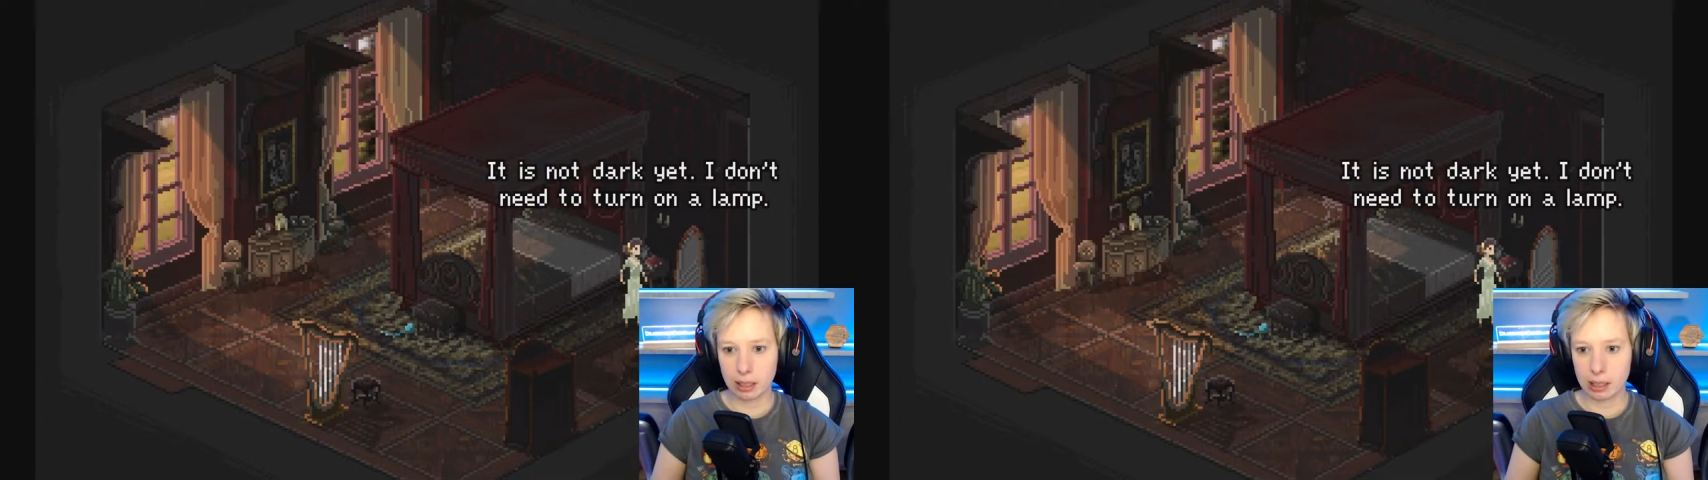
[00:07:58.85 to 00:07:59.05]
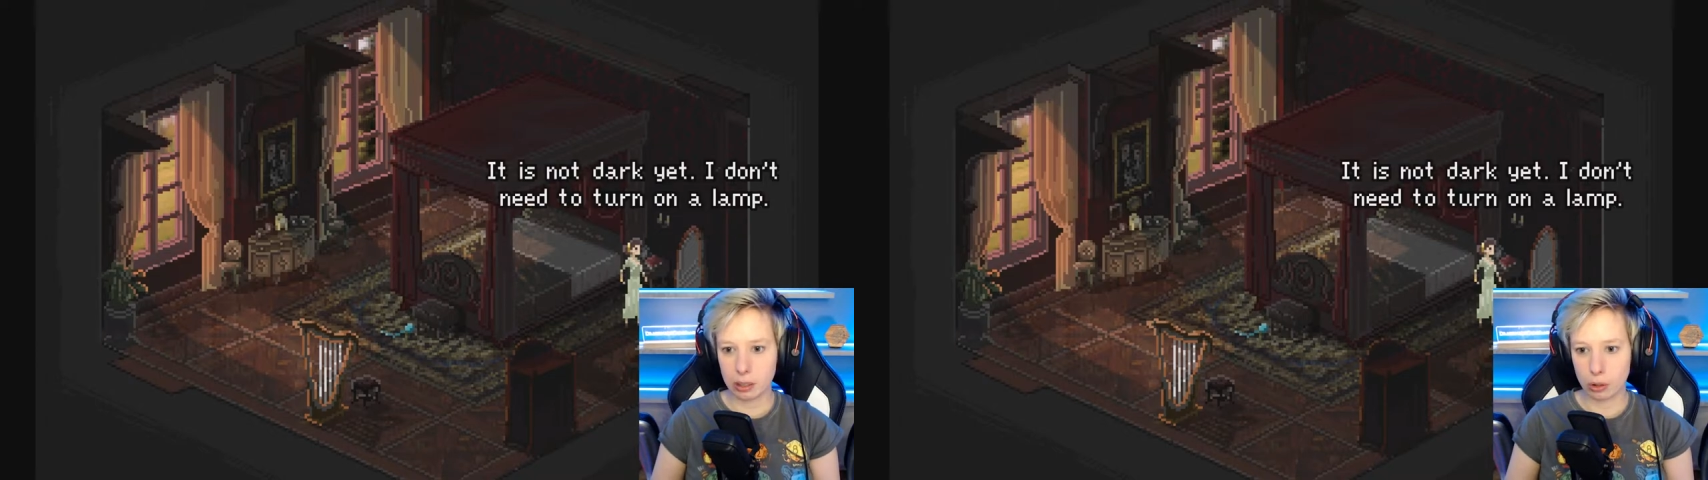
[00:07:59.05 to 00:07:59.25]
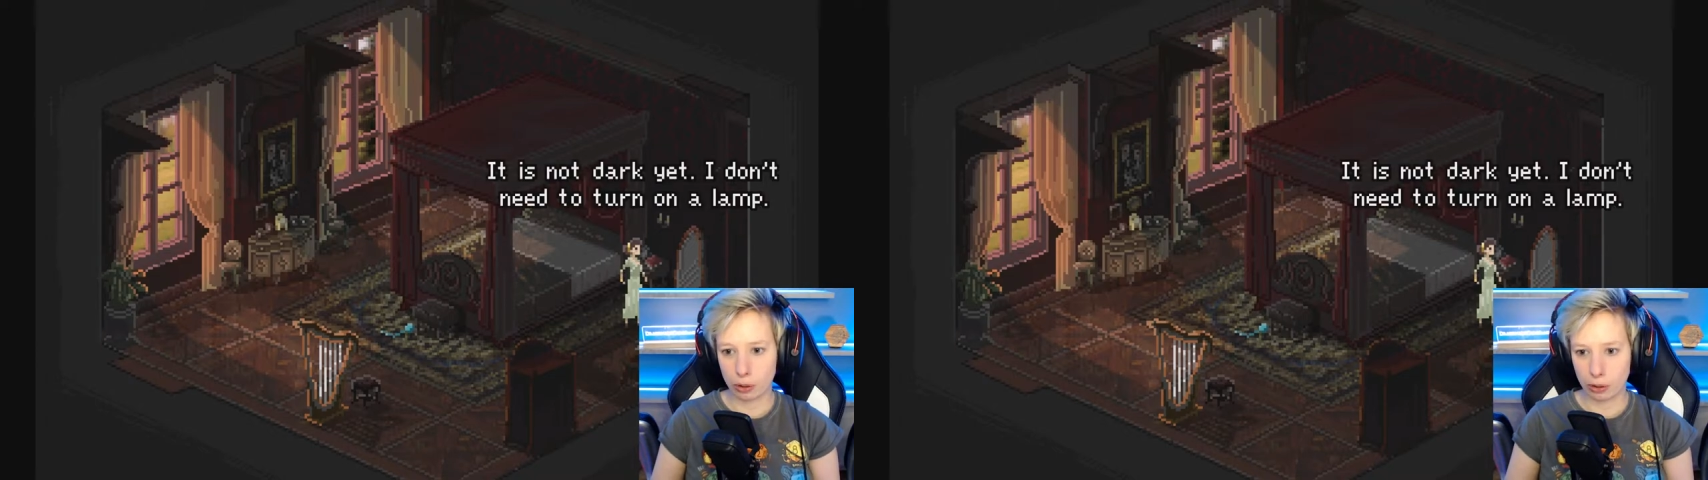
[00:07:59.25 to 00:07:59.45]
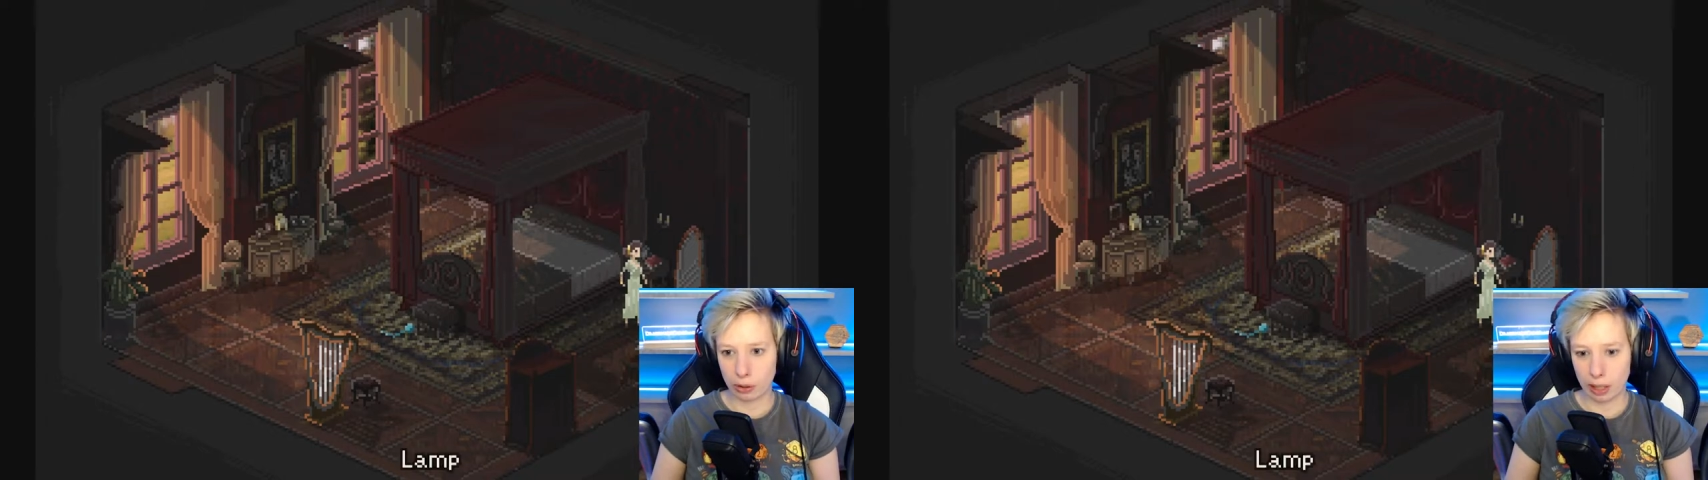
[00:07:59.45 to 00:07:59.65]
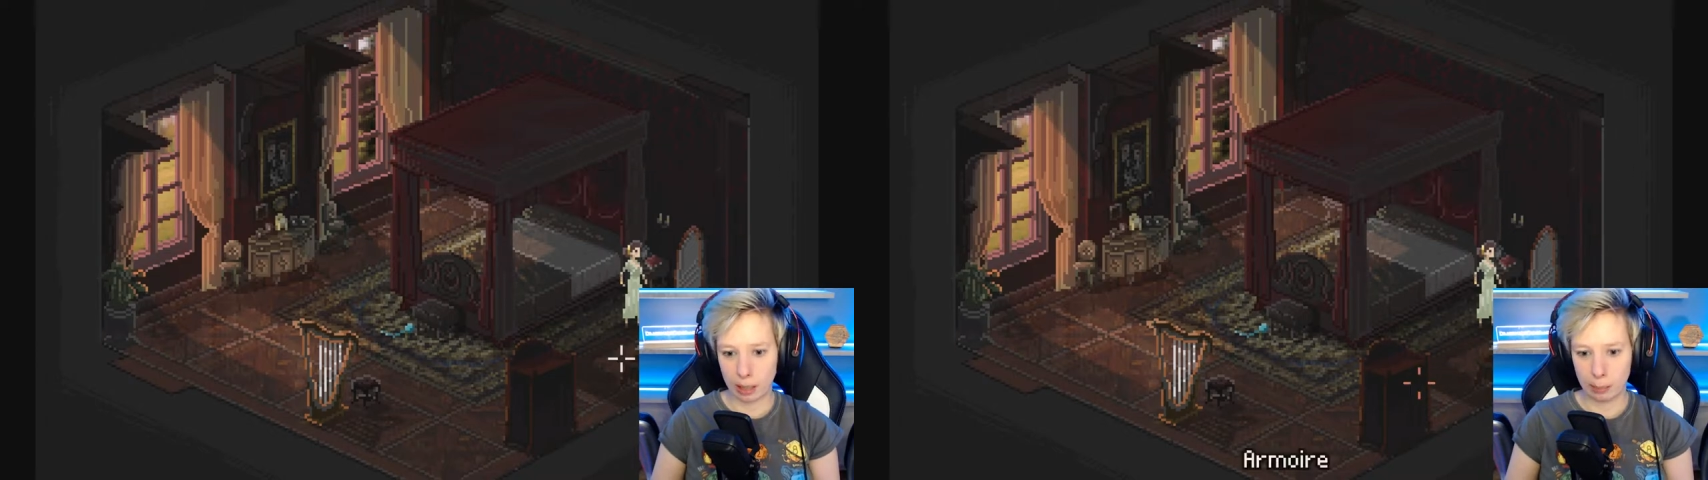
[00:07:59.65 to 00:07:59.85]
need to turn on
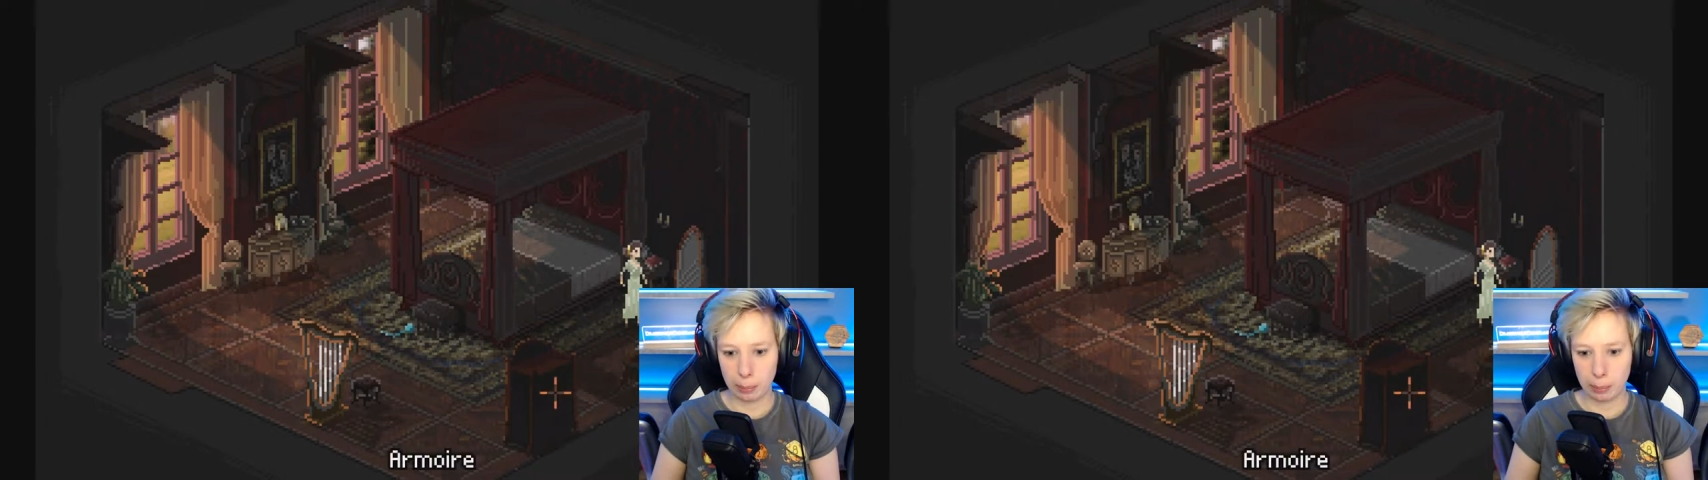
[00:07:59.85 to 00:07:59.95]
a lamp.